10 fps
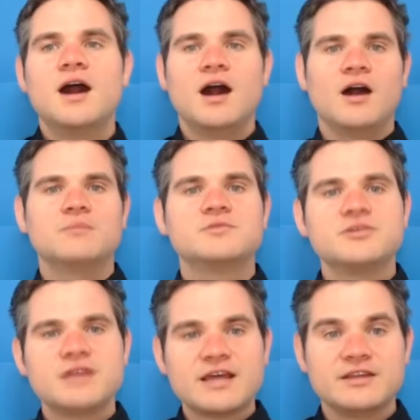
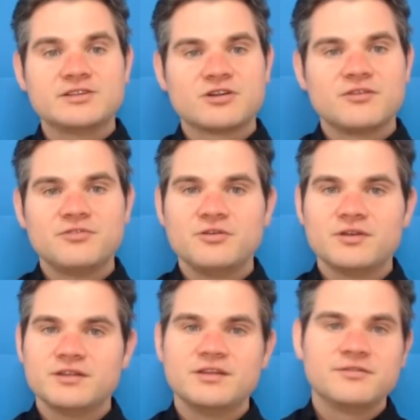So yeah, these are a few
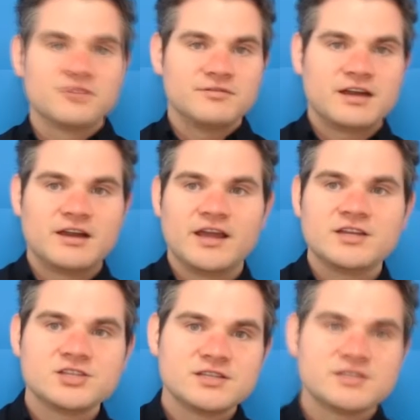of the different
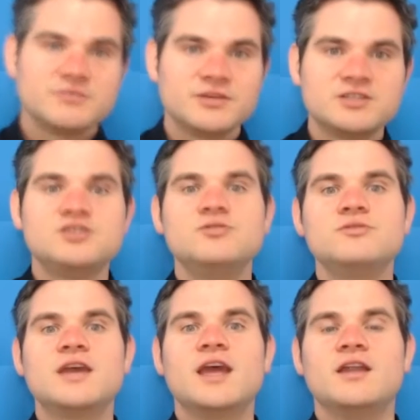variations in which
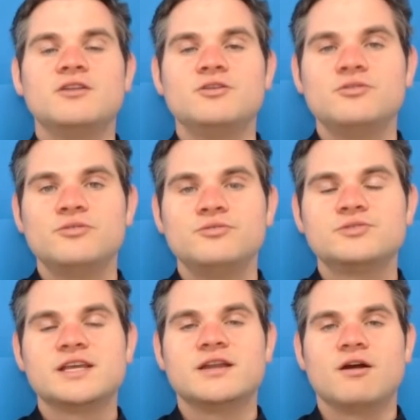you can
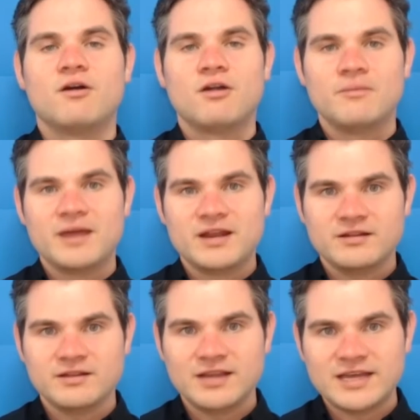use an arm and
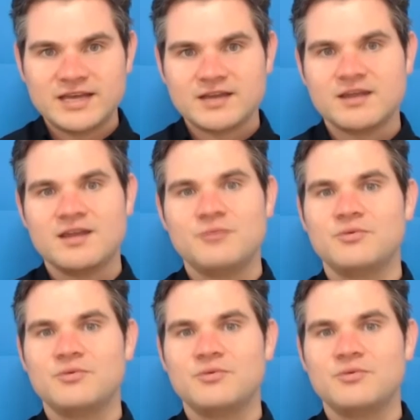a leg,